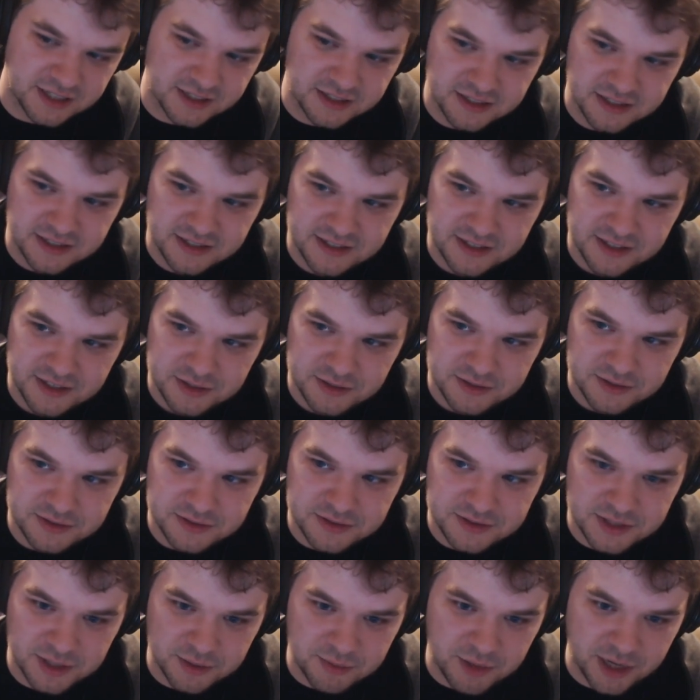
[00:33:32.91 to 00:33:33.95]
some
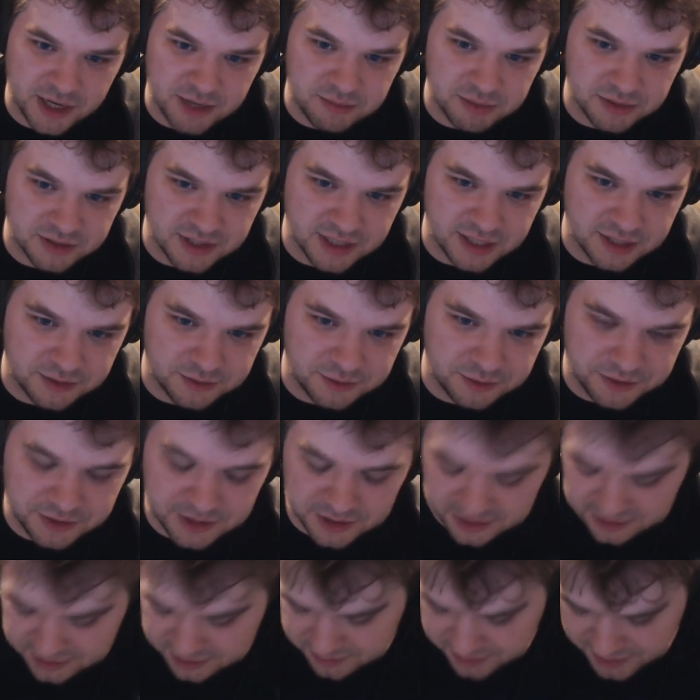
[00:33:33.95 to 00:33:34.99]
hypothetical thing that may or
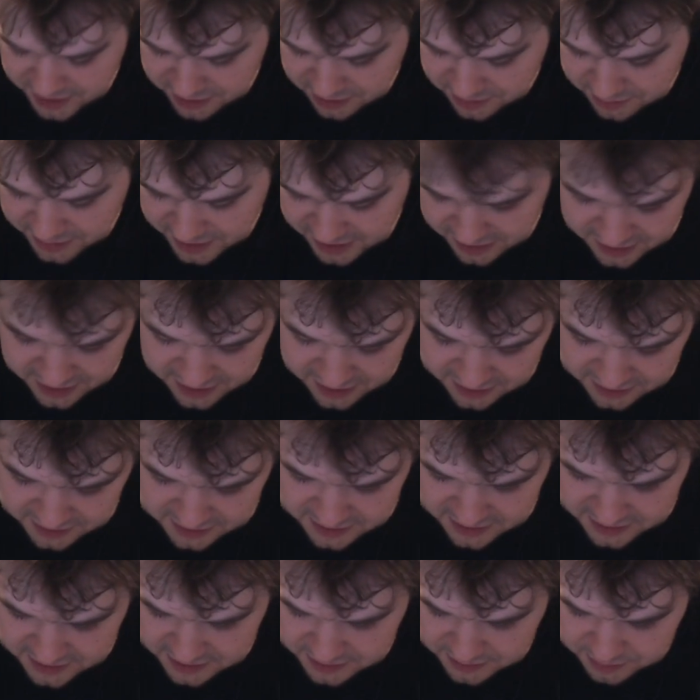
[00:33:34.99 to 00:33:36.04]
may not exist. But
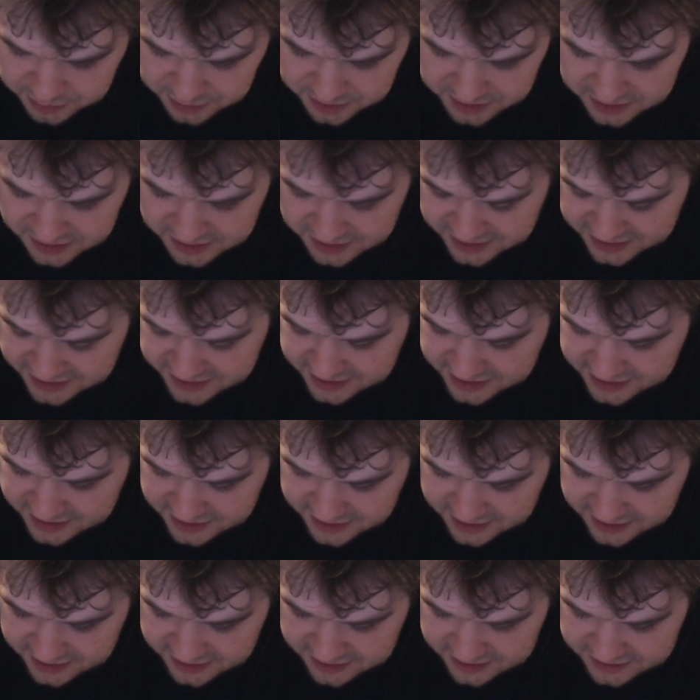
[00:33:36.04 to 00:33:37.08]
at
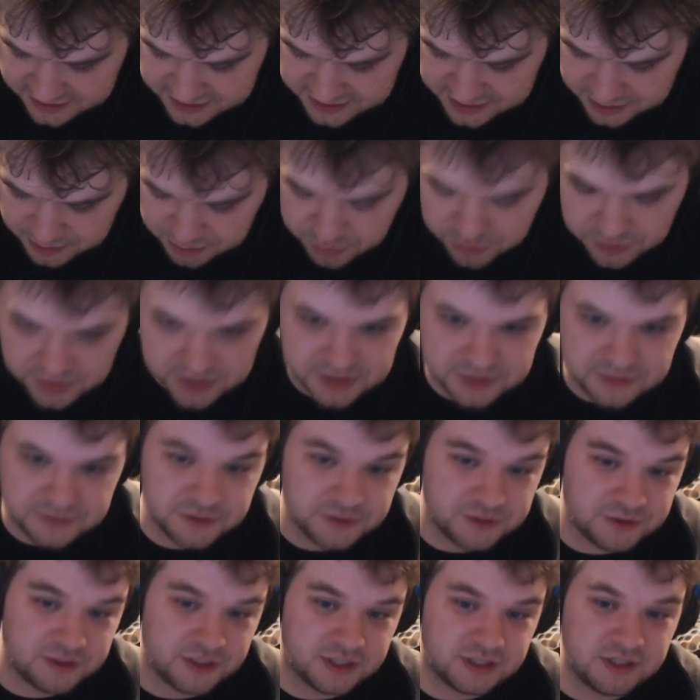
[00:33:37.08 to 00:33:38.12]
some point in the future, I'd love to be
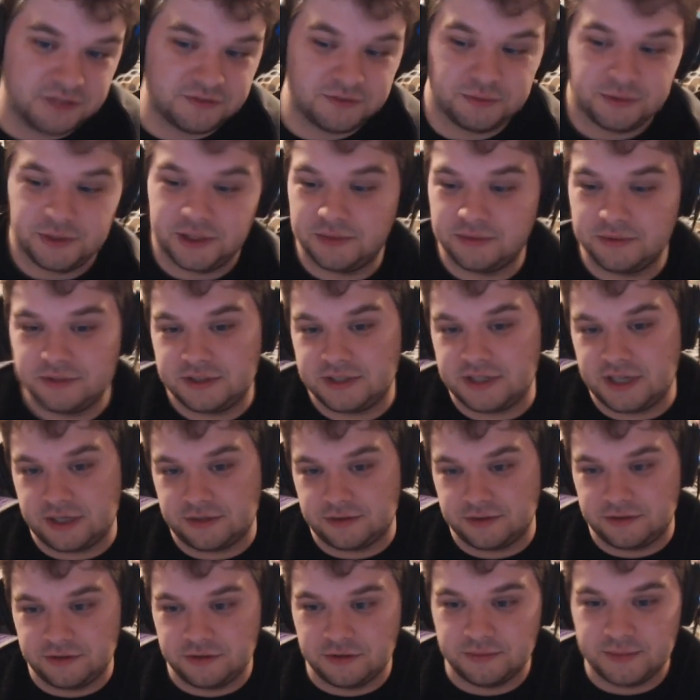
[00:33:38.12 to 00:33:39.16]
able to talk with you about
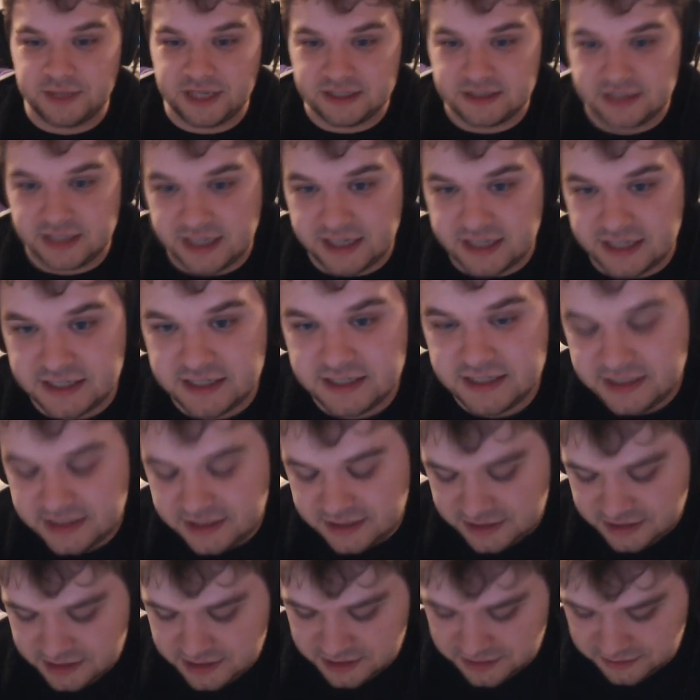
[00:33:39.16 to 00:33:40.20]
that,
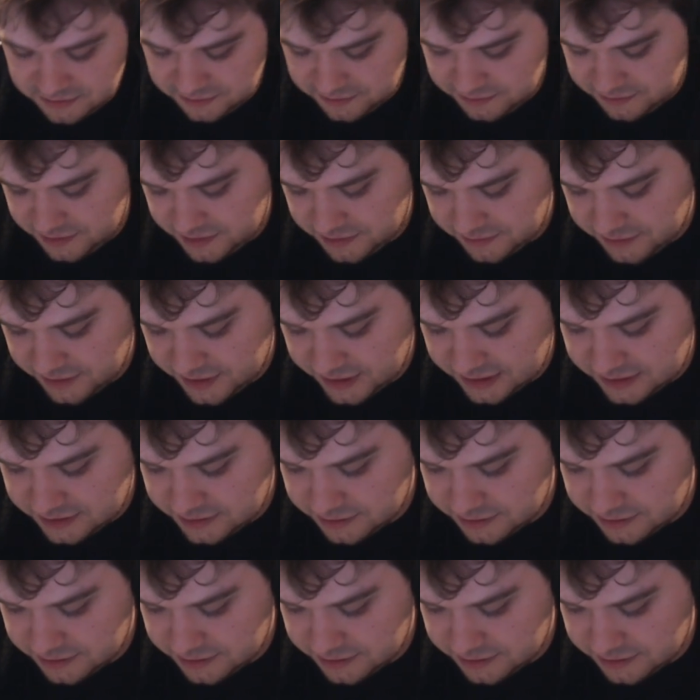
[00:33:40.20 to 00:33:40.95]
if that's okay.